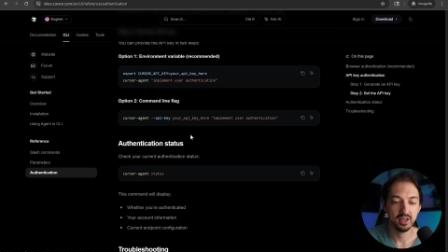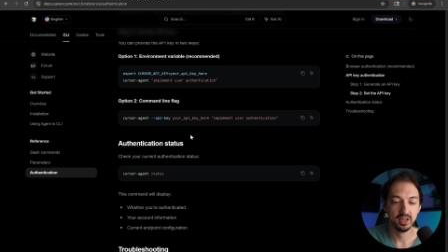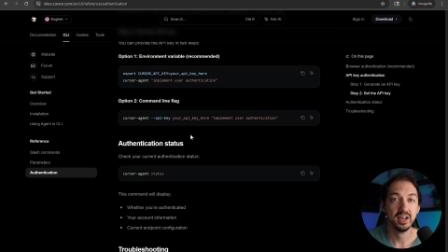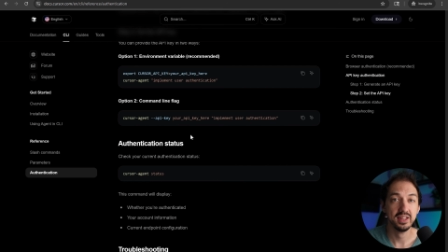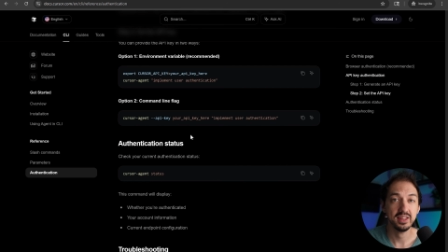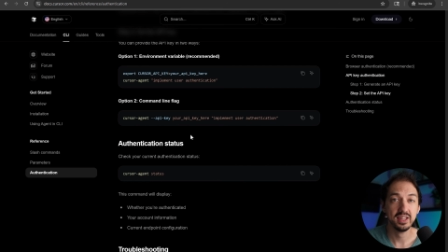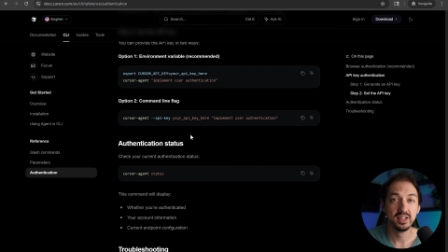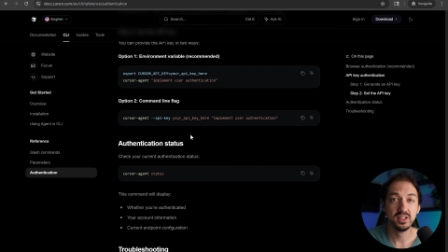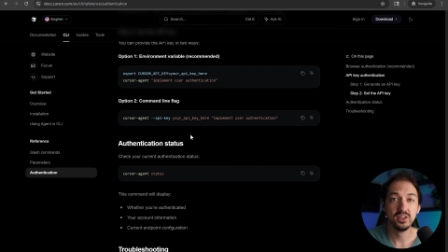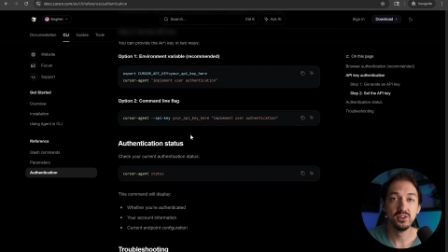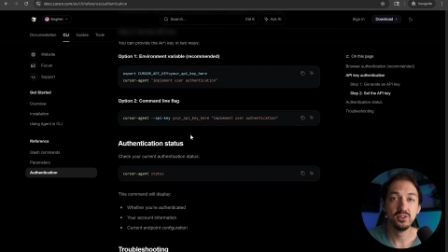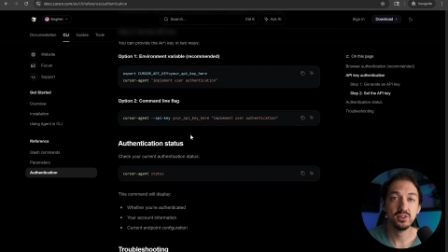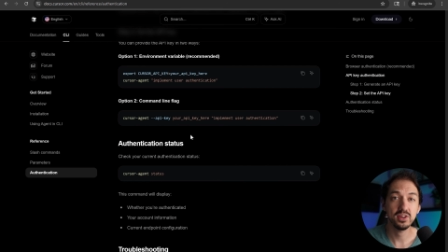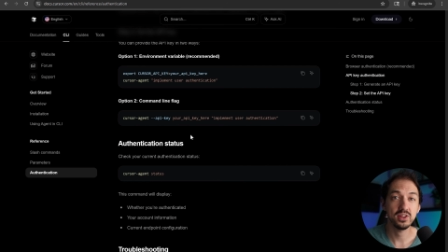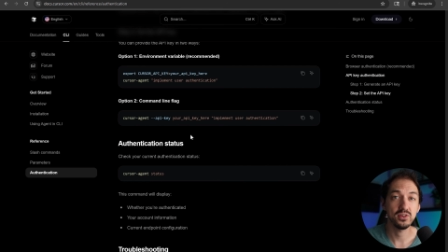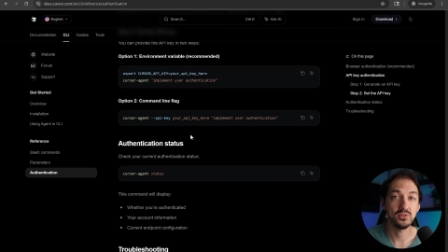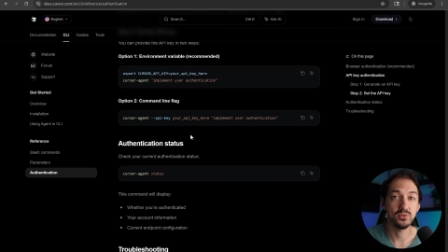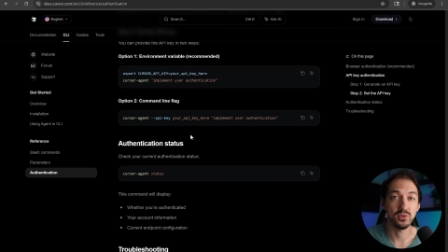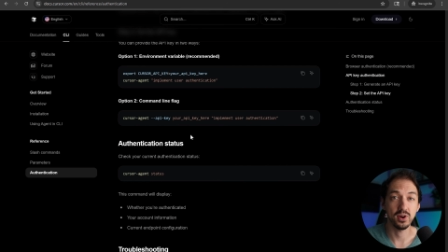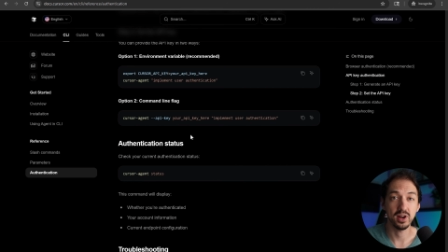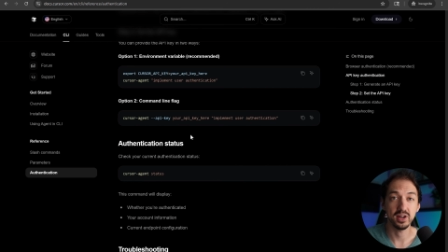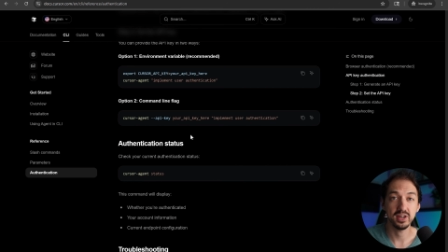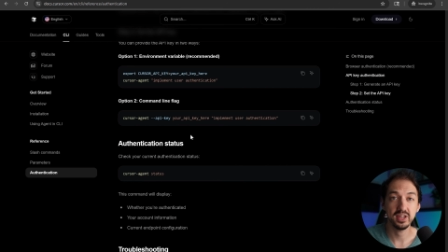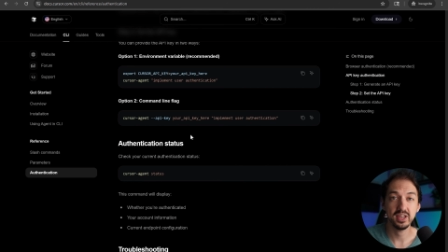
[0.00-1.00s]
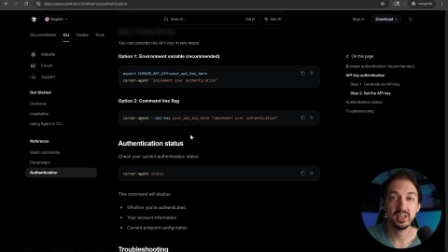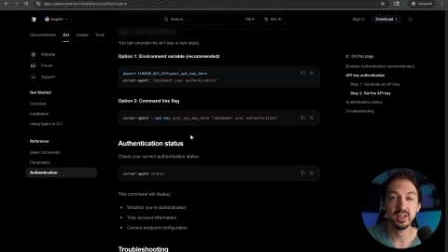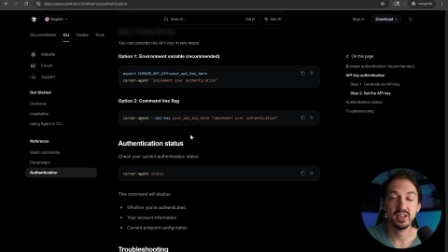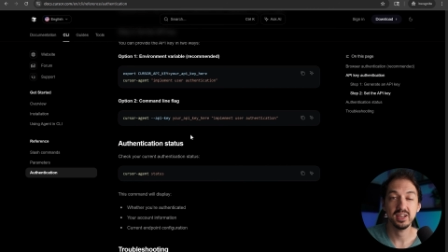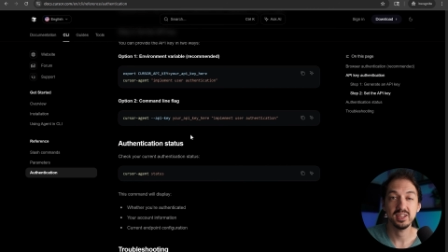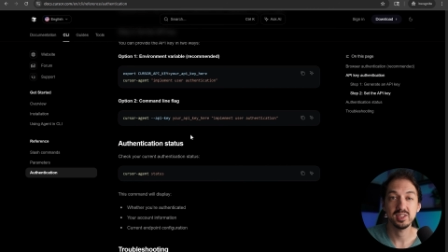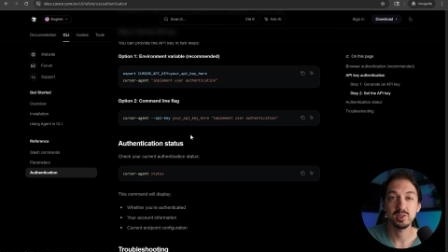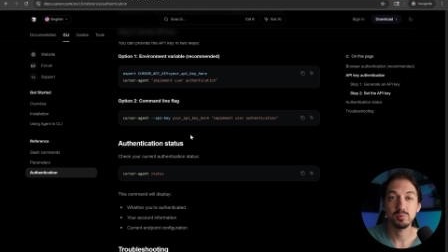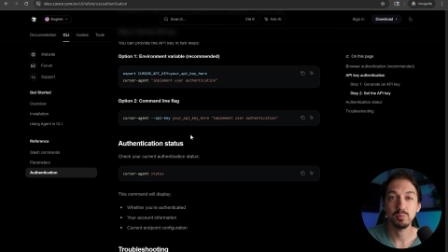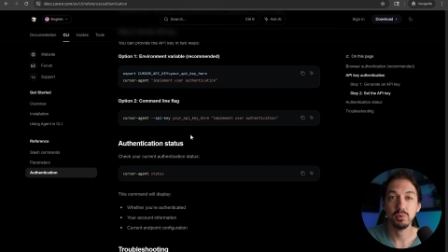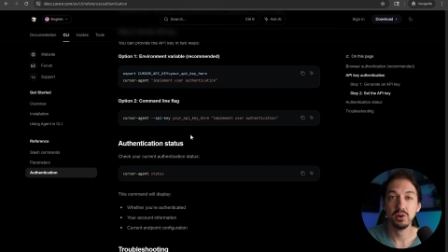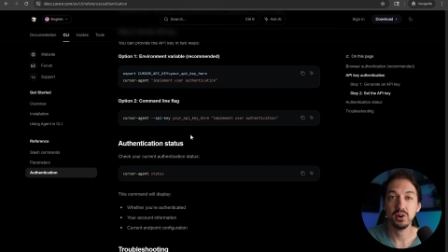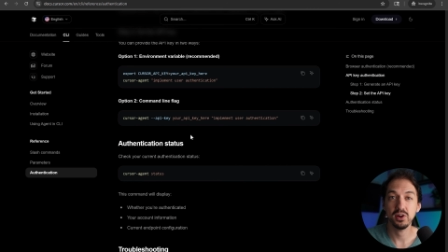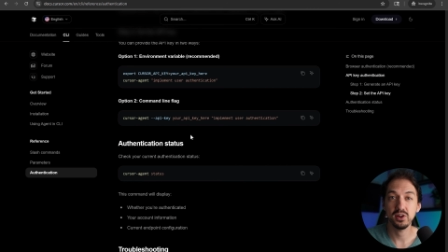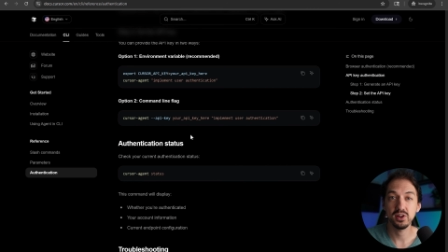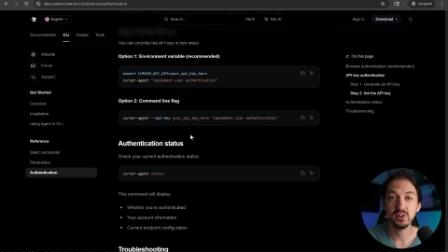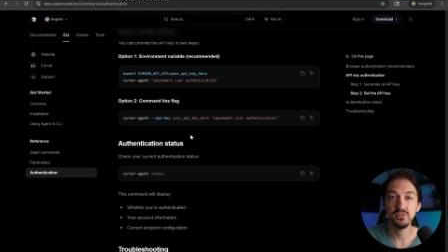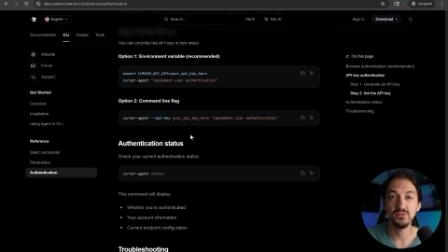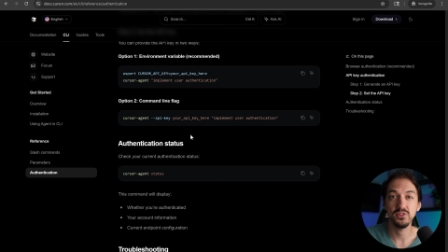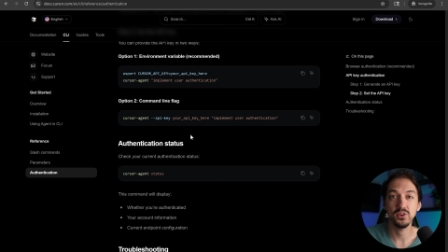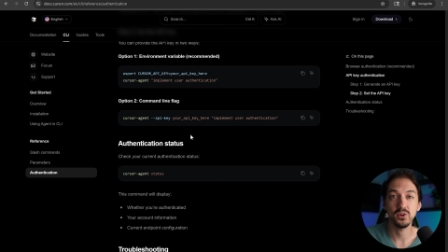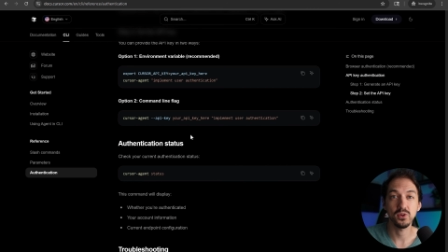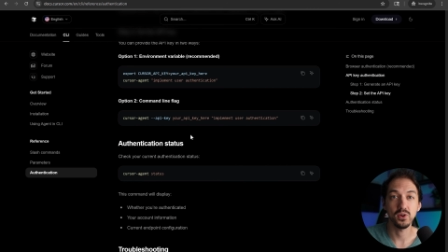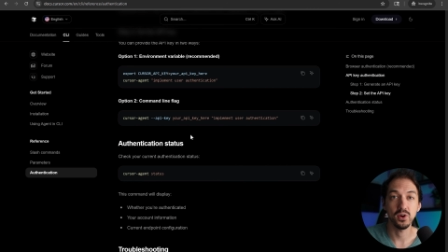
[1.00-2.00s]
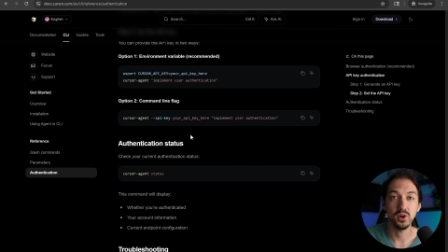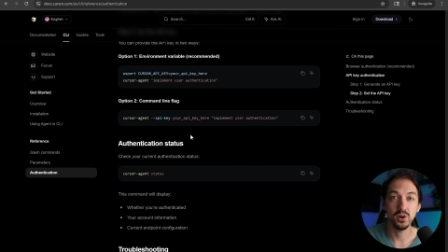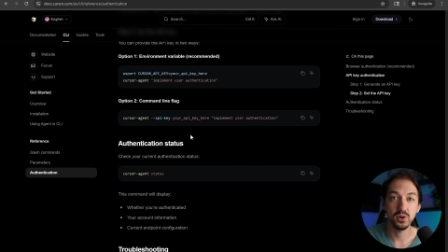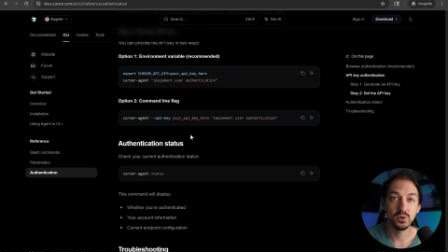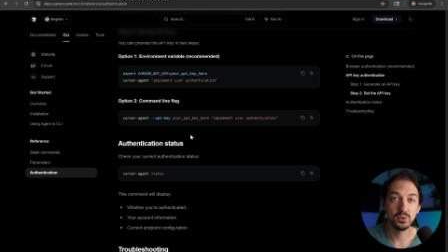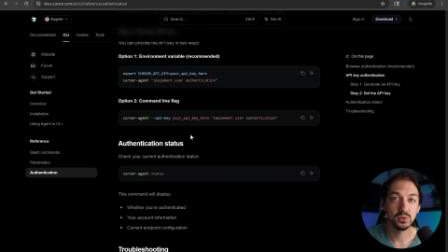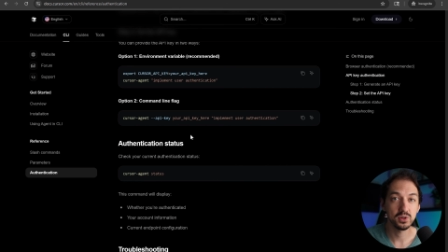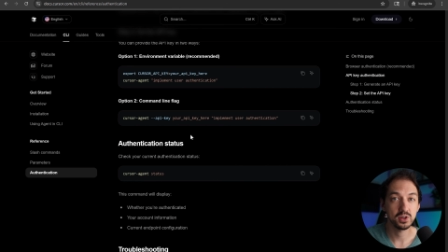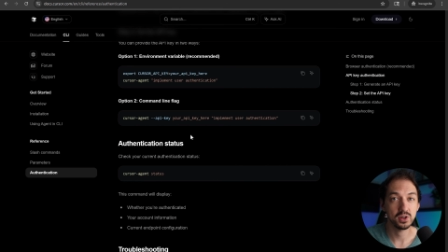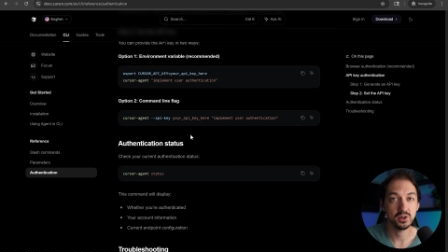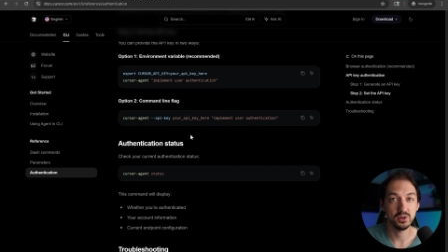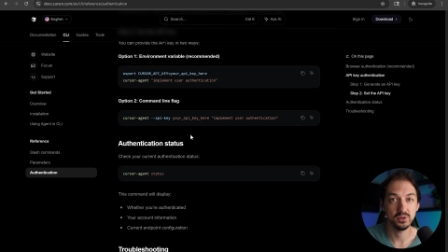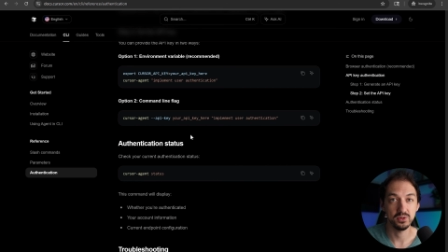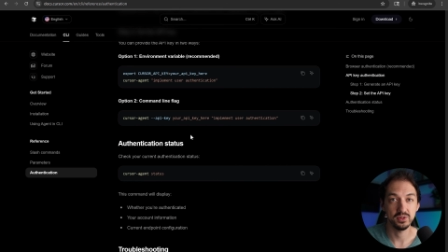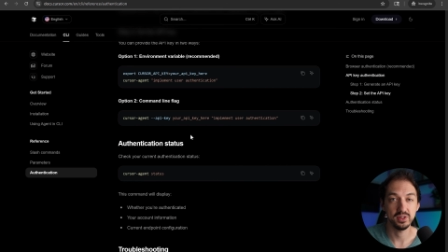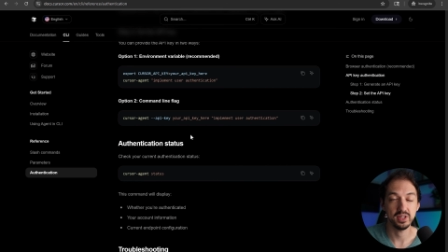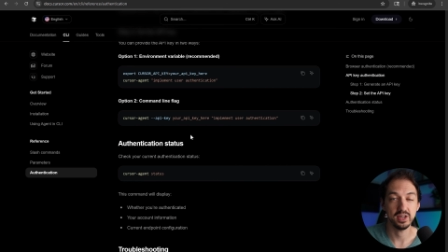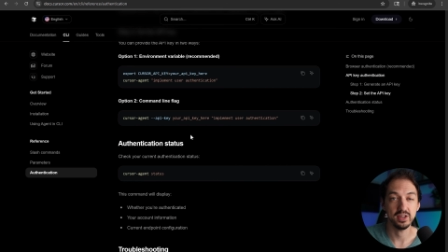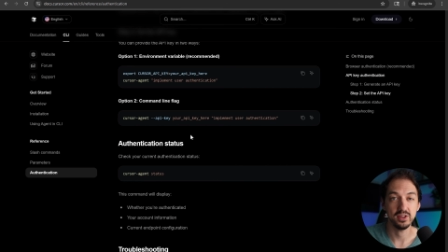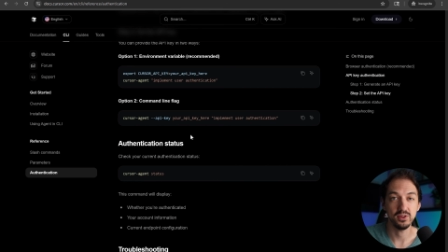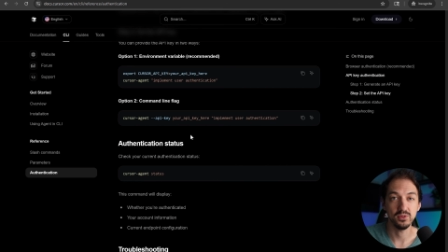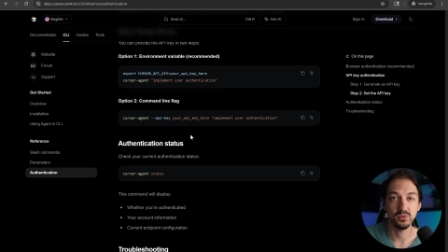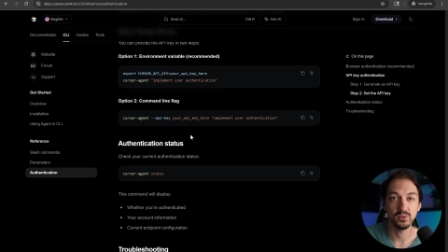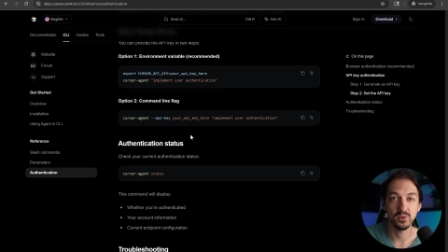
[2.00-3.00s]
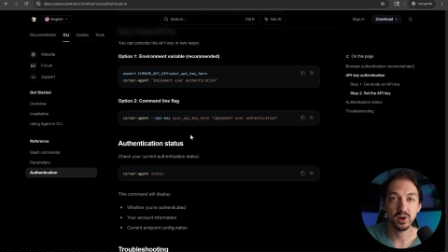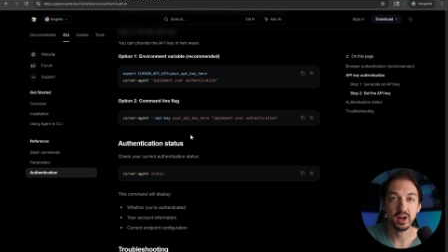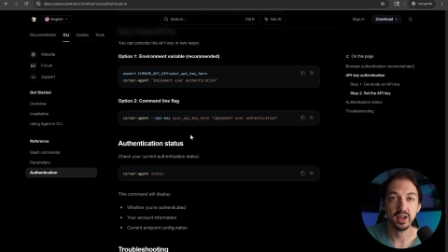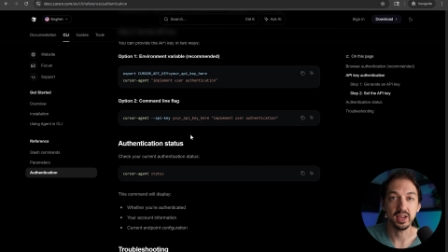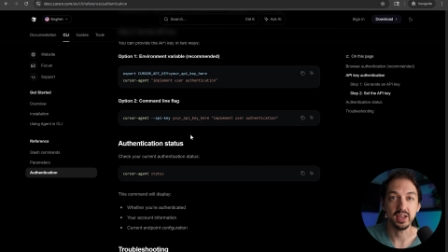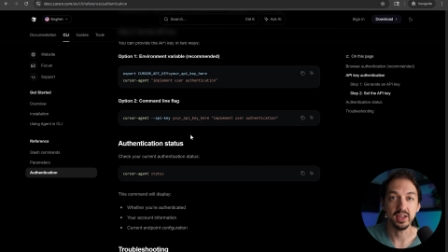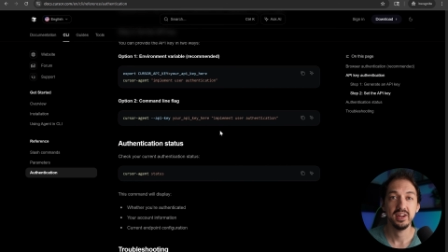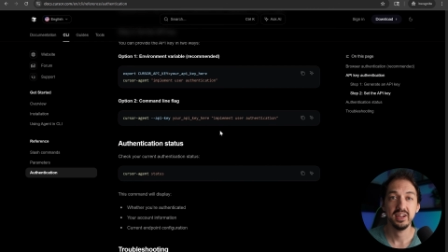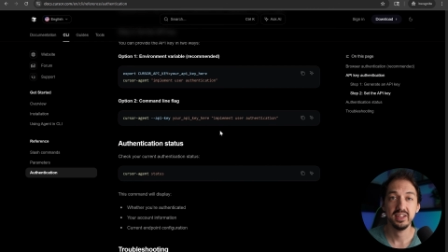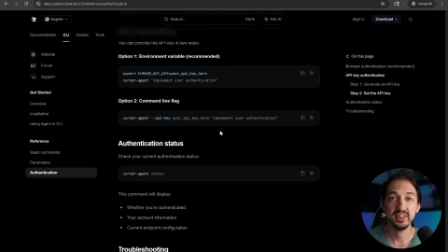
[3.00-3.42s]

and then you can run it as part of your own code that you write.